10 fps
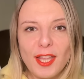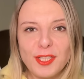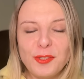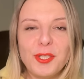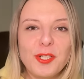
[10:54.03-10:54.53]
that
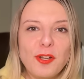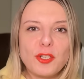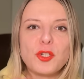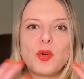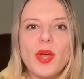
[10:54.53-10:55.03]
you cannot
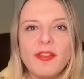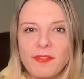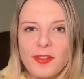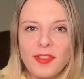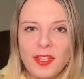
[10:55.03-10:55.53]
show
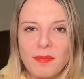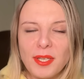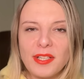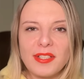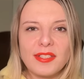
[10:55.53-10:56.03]
everything
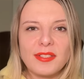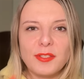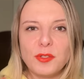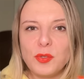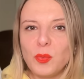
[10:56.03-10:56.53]
because
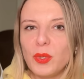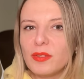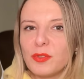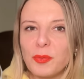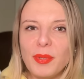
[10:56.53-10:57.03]
YouTube will
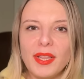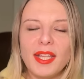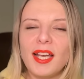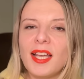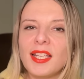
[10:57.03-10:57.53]
forbid
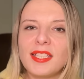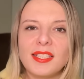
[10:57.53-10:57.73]
that,